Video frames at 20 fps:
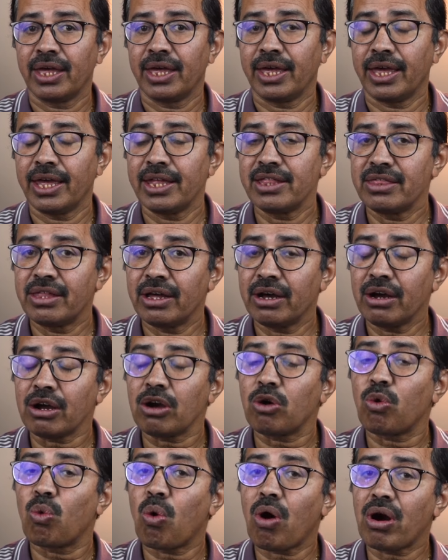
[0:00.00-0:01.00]
in the
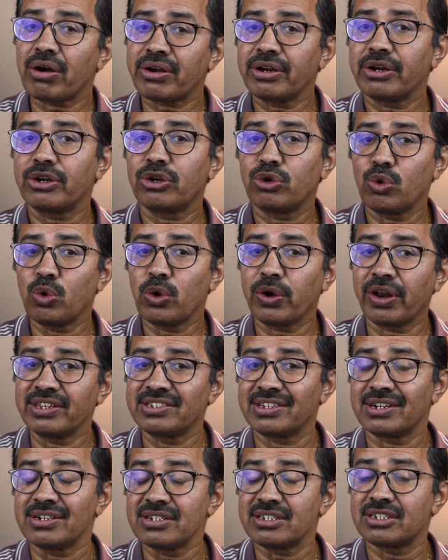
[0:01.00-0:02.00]
quarter 2
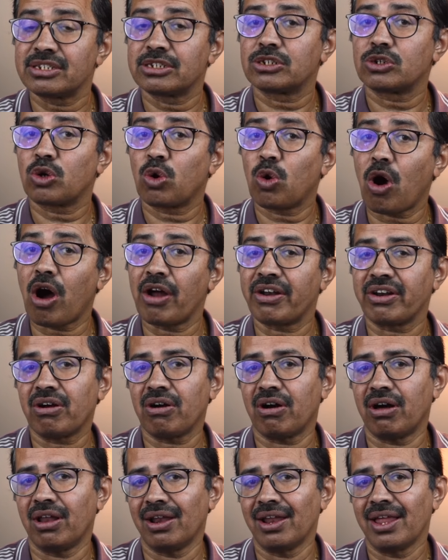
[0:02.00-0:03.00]
results con
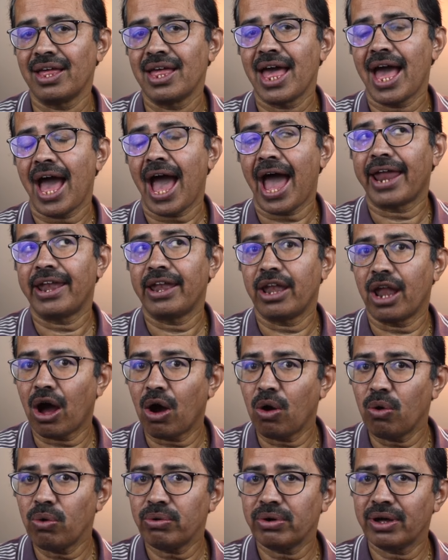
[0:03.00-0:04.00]
call. And
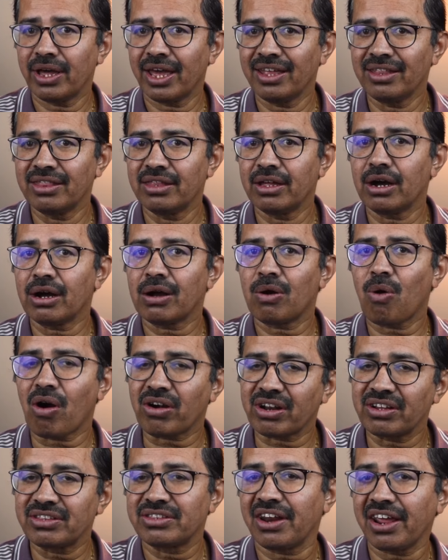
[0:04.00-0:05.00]
now in the
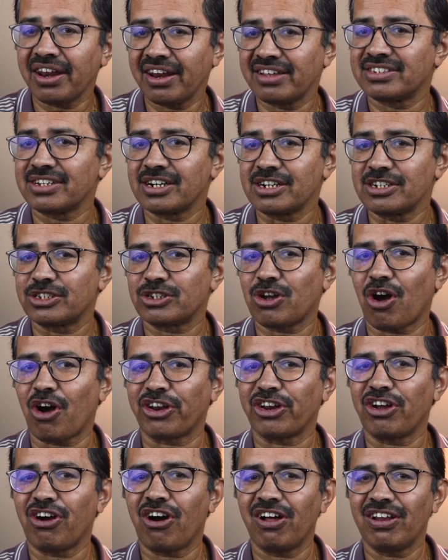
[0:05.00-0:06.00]
quarter 3 results
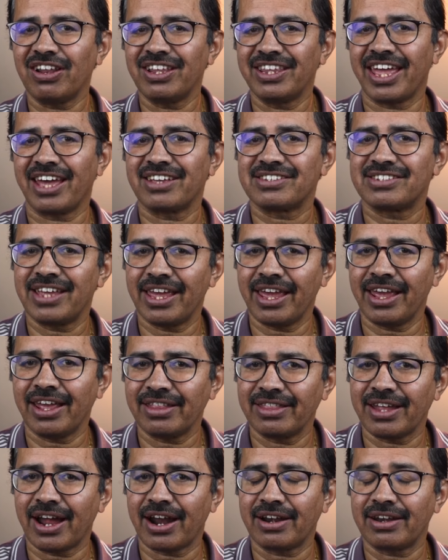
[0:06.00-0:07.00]
con call, they are
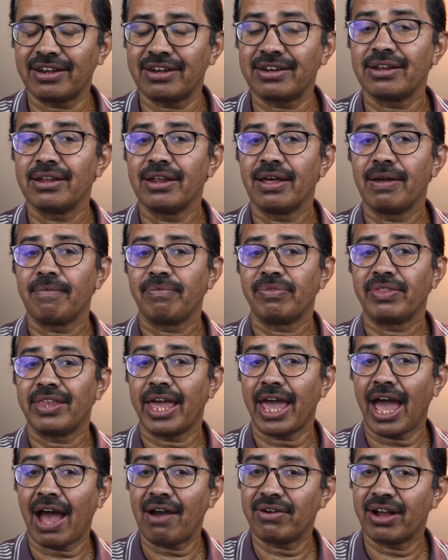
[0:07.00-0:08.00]
saying that
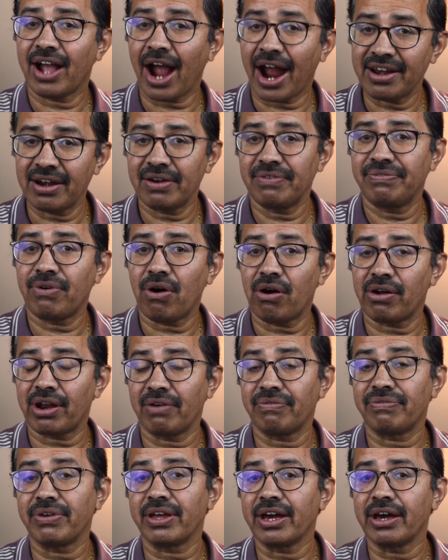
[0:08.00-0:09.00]
they have guided for
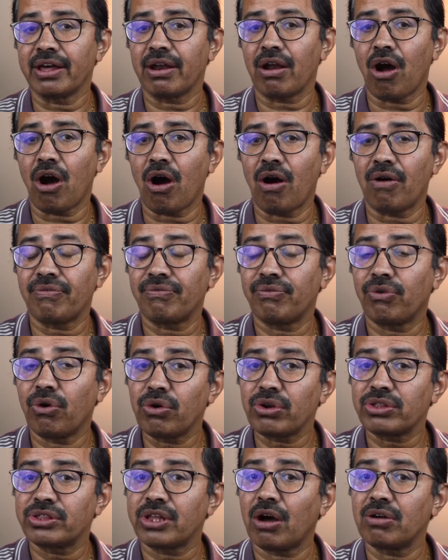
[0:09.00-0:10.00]
a figure of
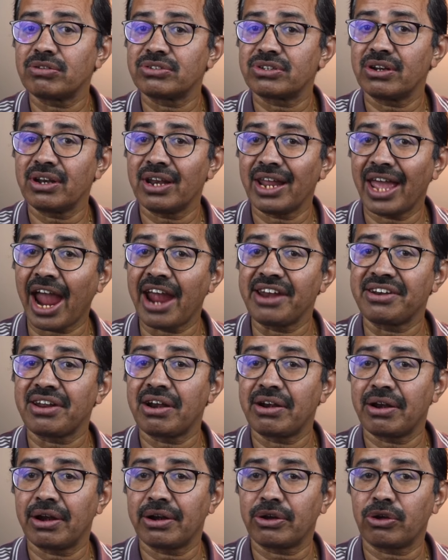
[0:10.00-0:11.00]

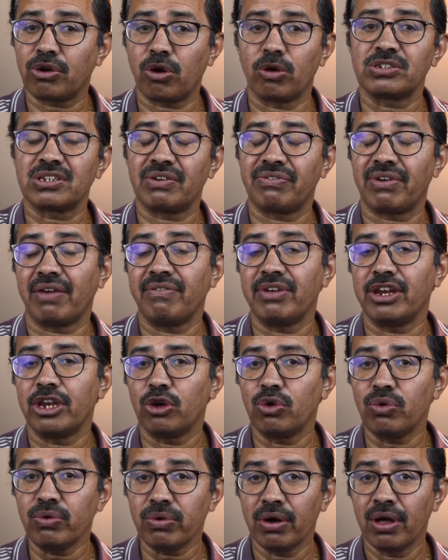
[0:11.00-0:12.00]
4,800 crores of
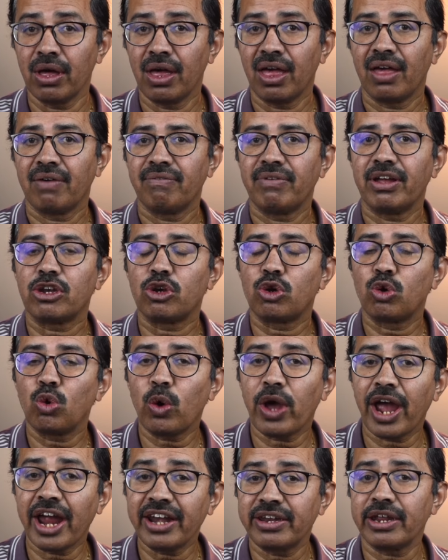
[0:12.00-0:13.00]
revenue with
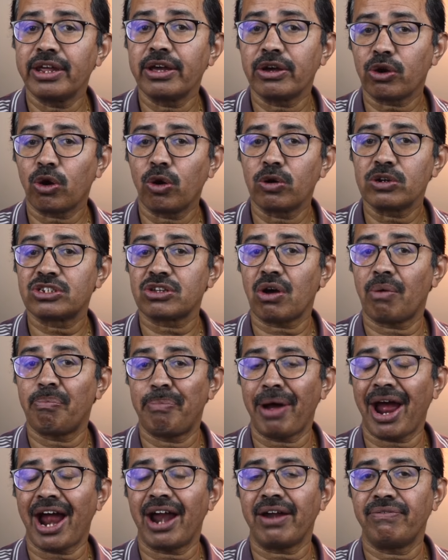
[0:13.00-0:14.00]
280 crores of
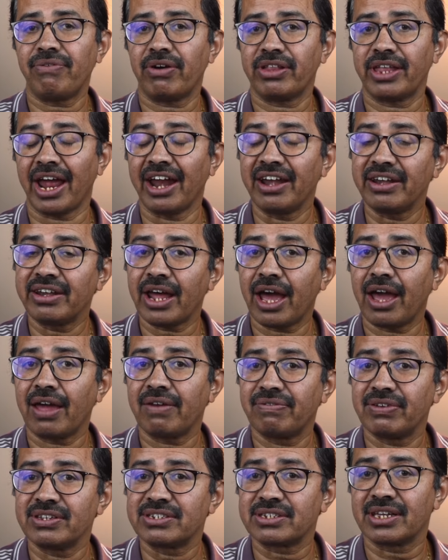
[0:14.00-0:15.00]
PAT for the entire
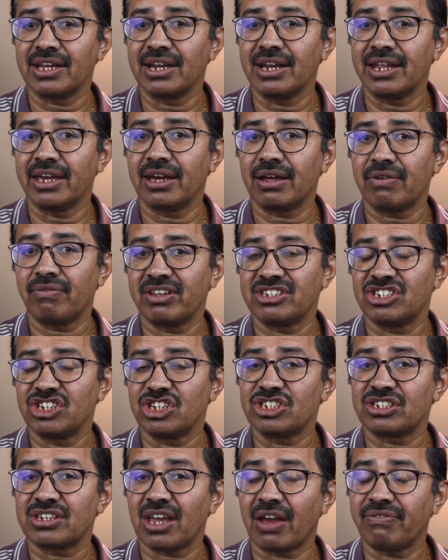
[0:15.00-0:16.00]
fiscal year, which
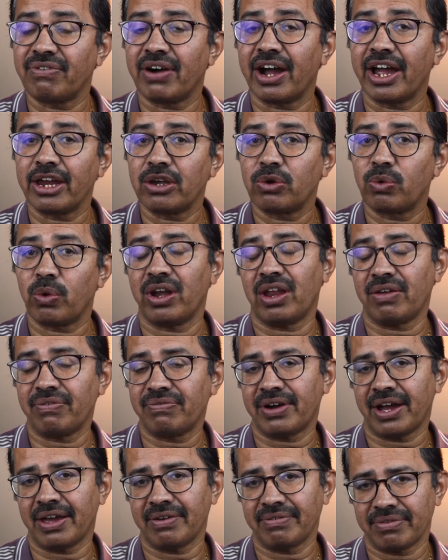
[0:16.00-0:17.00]
is
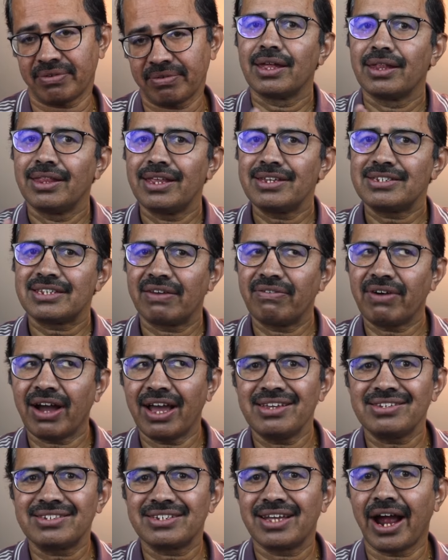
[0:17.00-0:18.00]
FY25. This
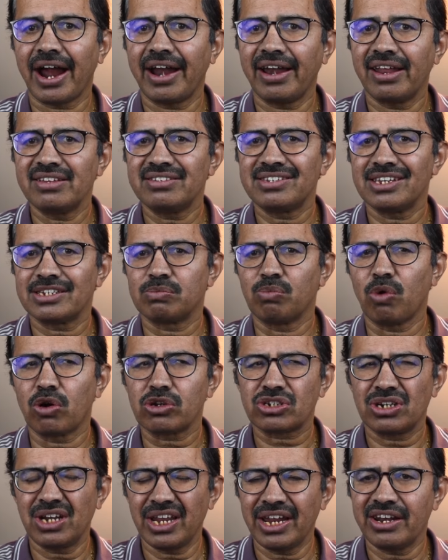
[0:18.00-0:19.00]
revised guidance is
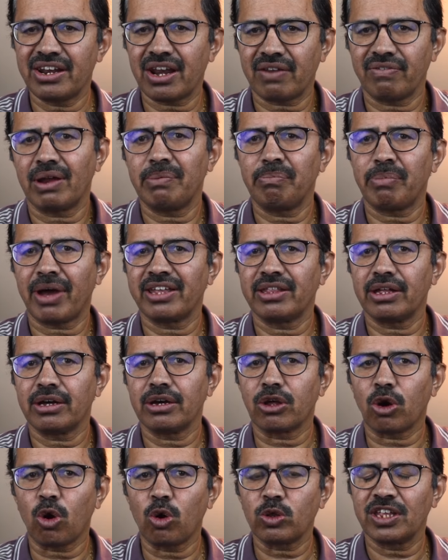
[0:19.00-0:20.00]
mostly driven by the
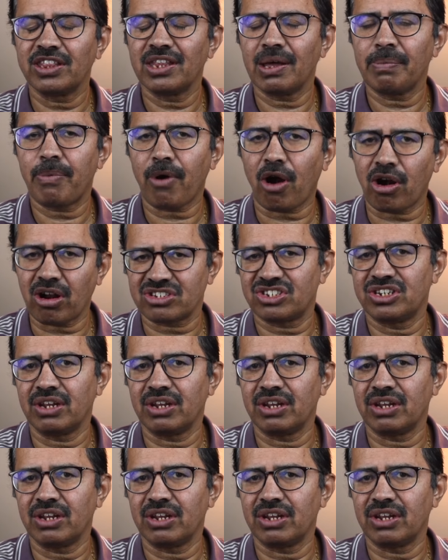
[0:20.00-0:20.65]
growth in the products